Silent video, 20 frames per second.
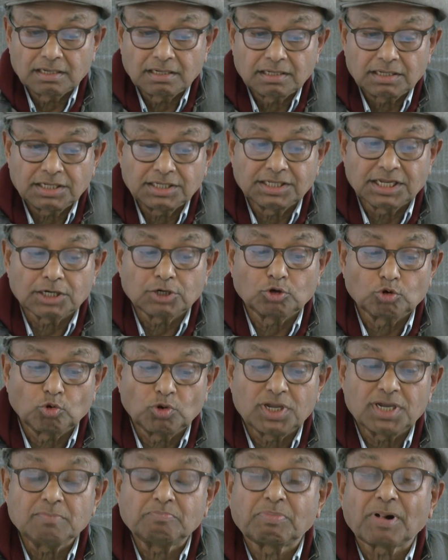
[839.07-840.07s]
in the
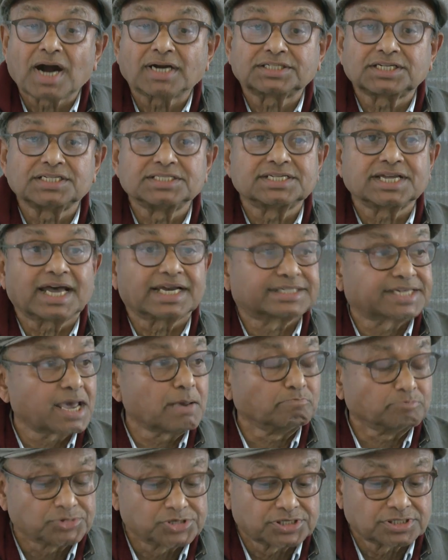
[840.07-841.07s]
ruling party's
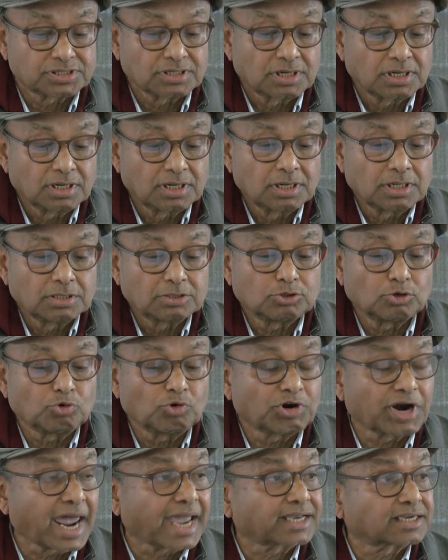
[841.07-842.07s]
attempts to
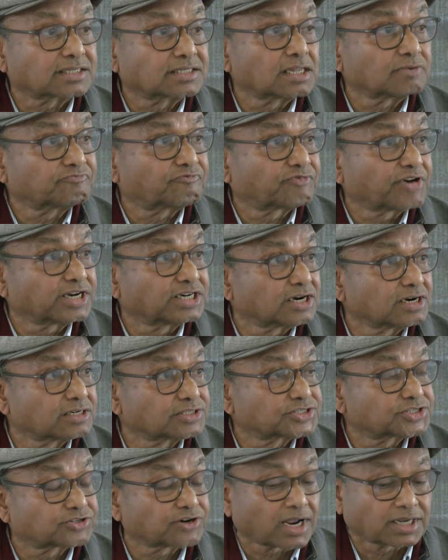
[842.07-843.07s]
wreck the federal
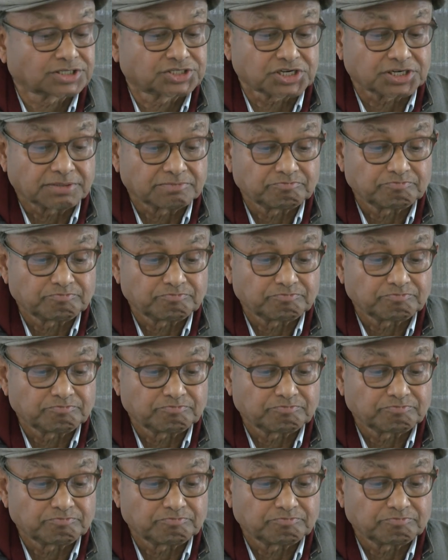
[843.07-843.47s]
structure.